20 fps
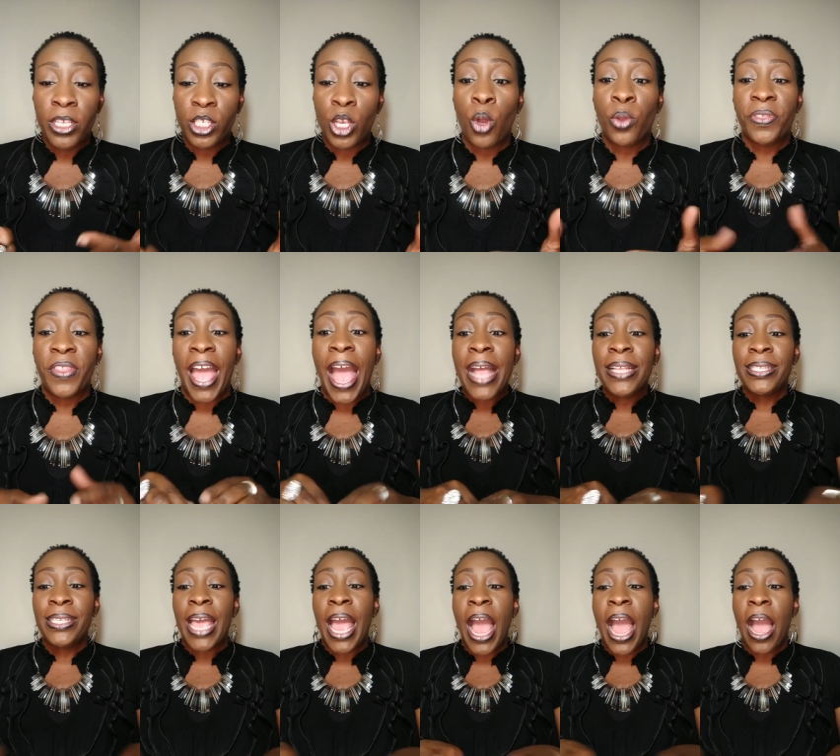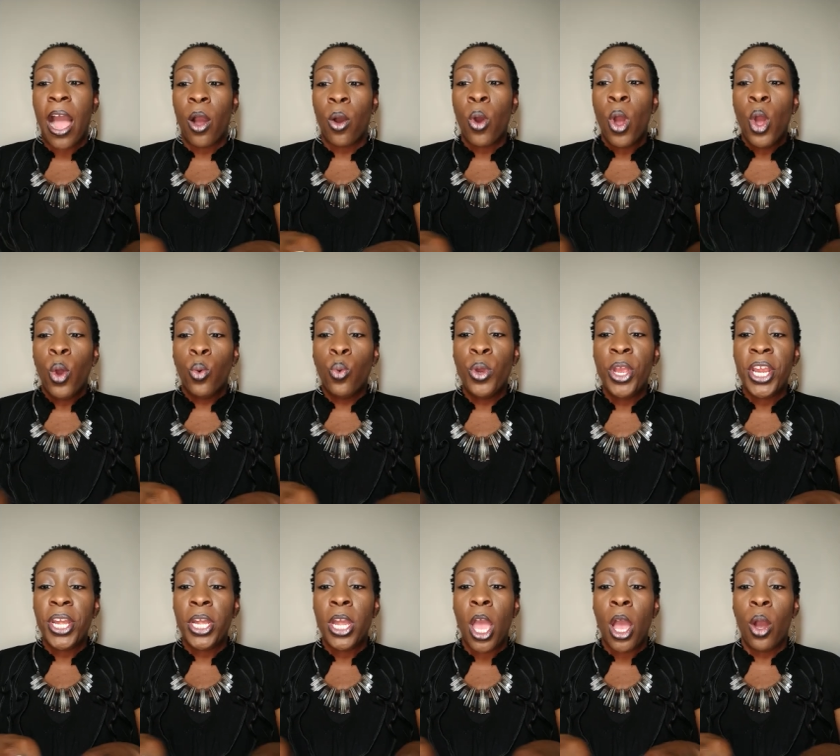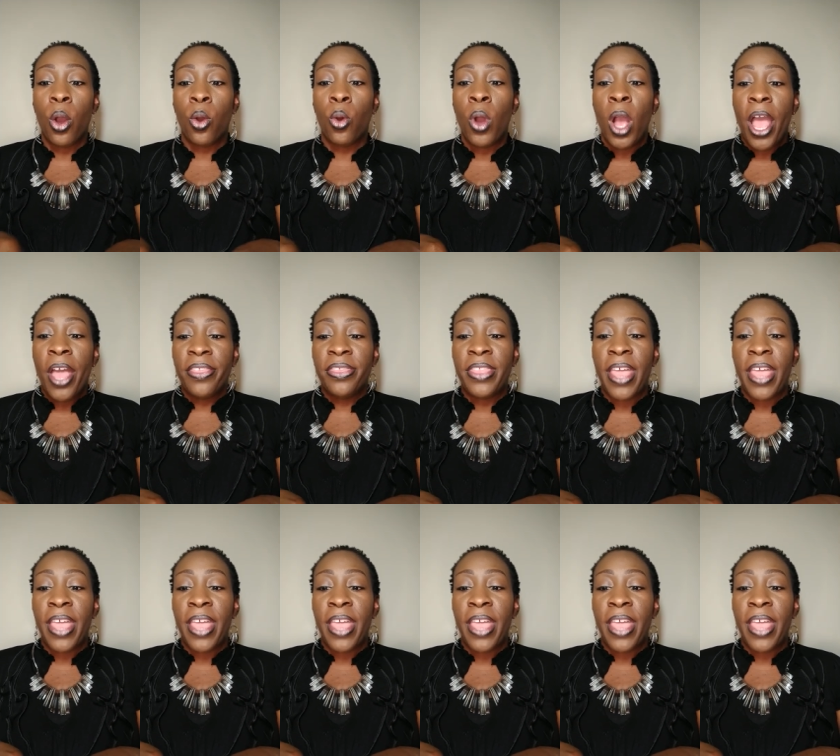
So that's how we know